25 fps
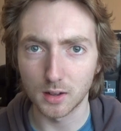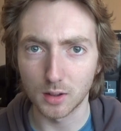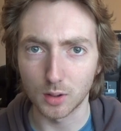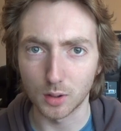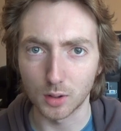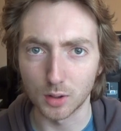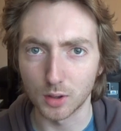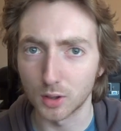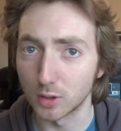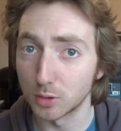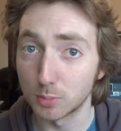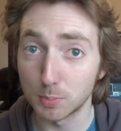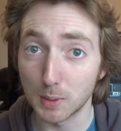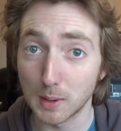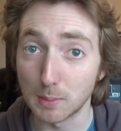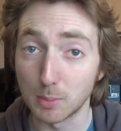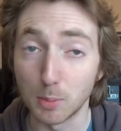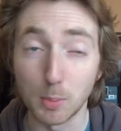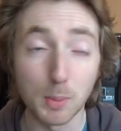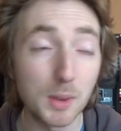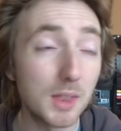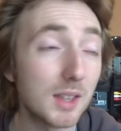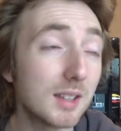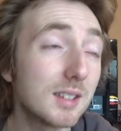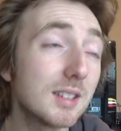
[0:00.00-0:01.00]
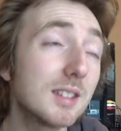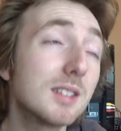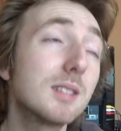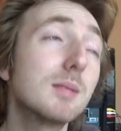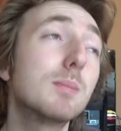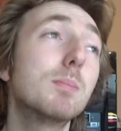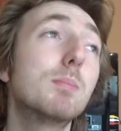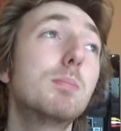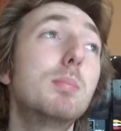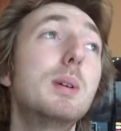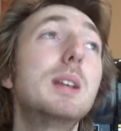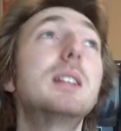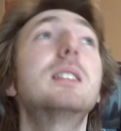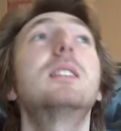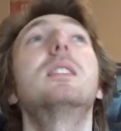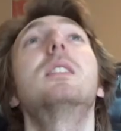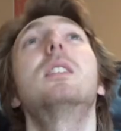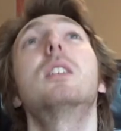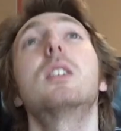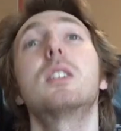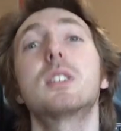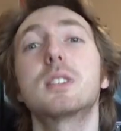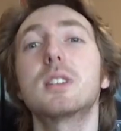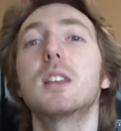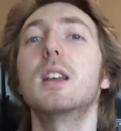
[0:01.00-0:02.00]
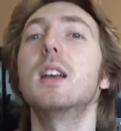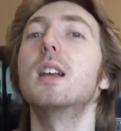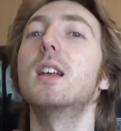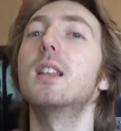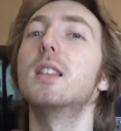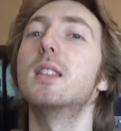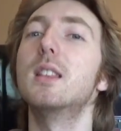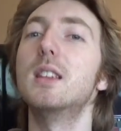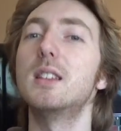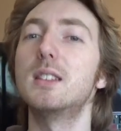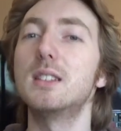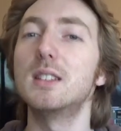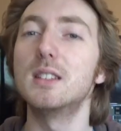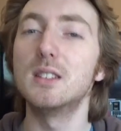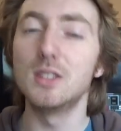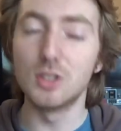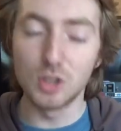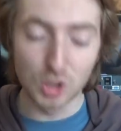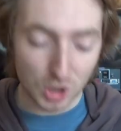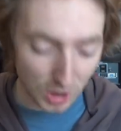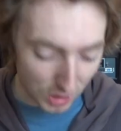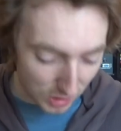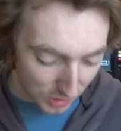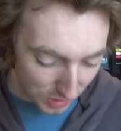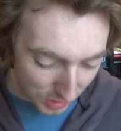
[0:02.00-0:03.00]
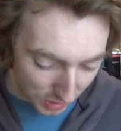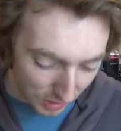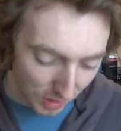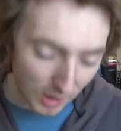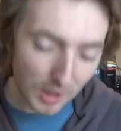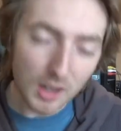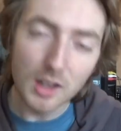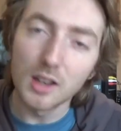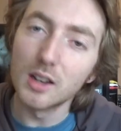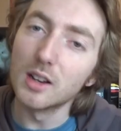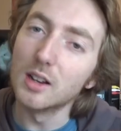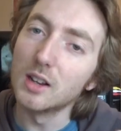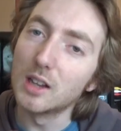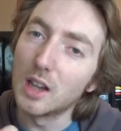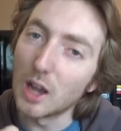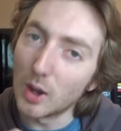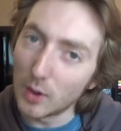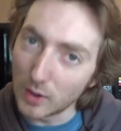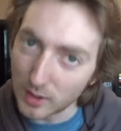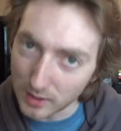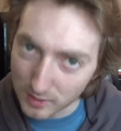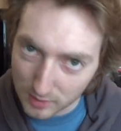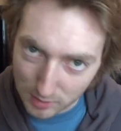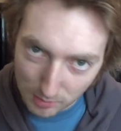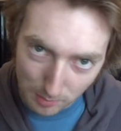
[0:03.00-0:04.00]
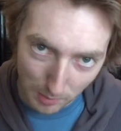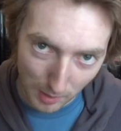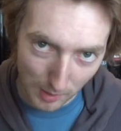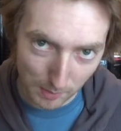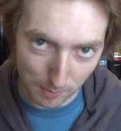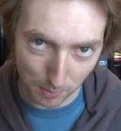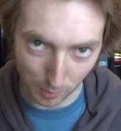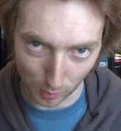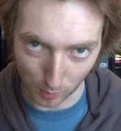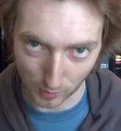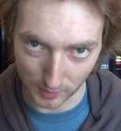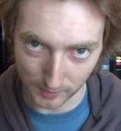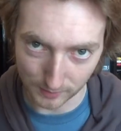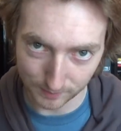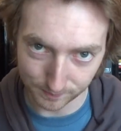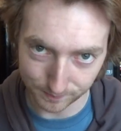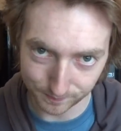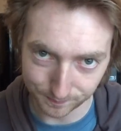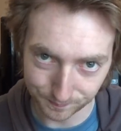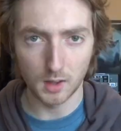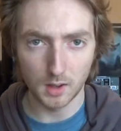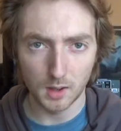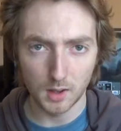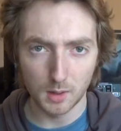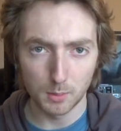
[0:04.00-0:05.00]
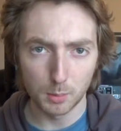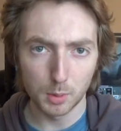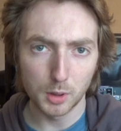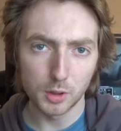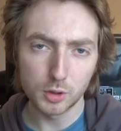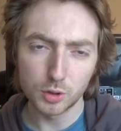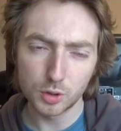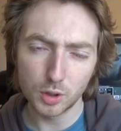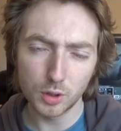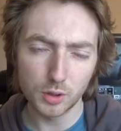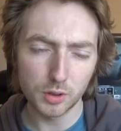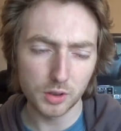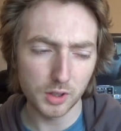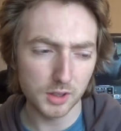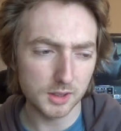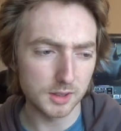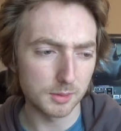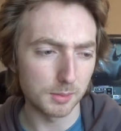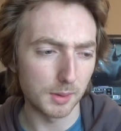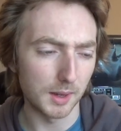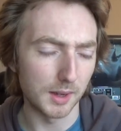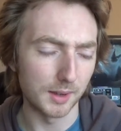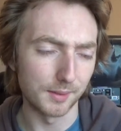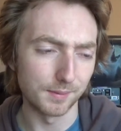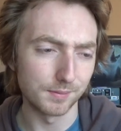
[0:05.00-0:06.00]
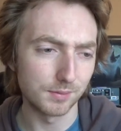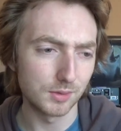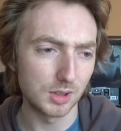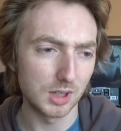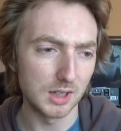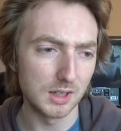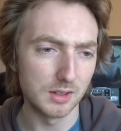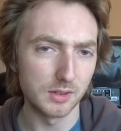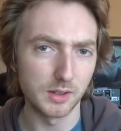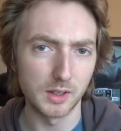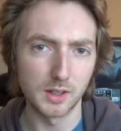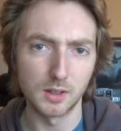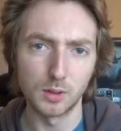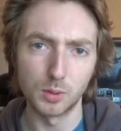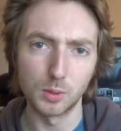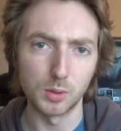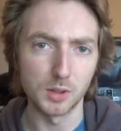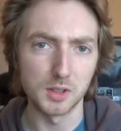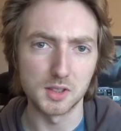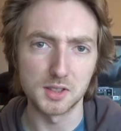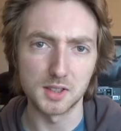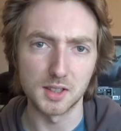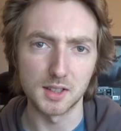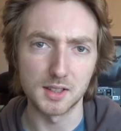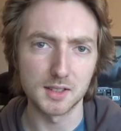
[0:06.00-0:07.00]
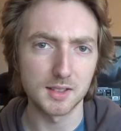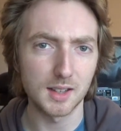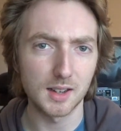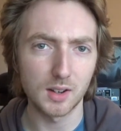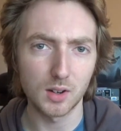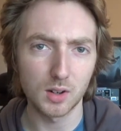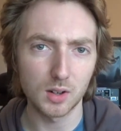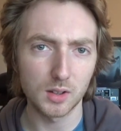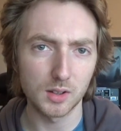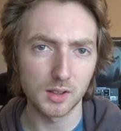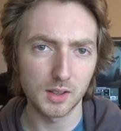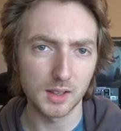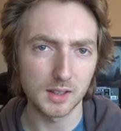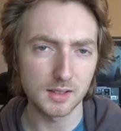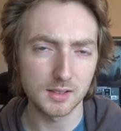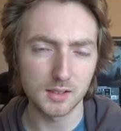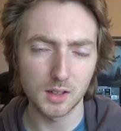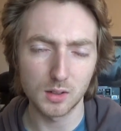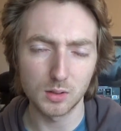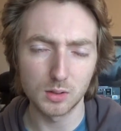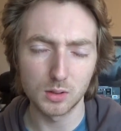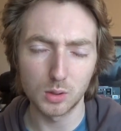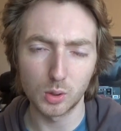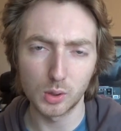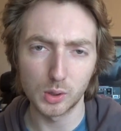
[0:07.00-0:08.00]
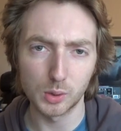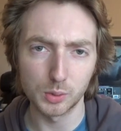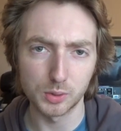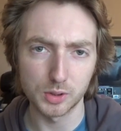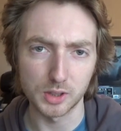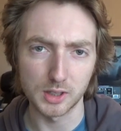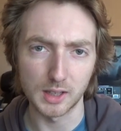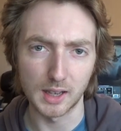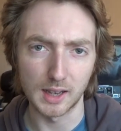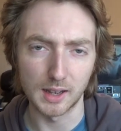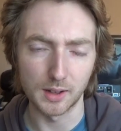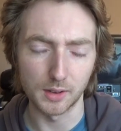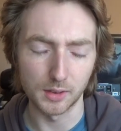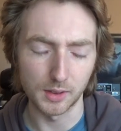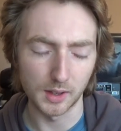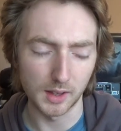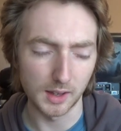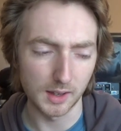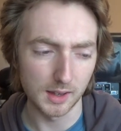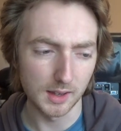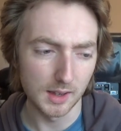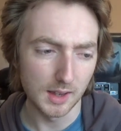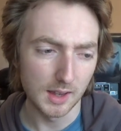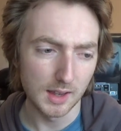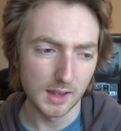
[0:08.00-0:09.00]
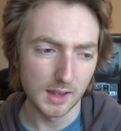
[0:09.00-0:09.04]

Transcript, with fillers: a lot of those people. But this isn't bitterness. This is just going to my point. But the truth is about TV and all these things, there are there's no loyalty out there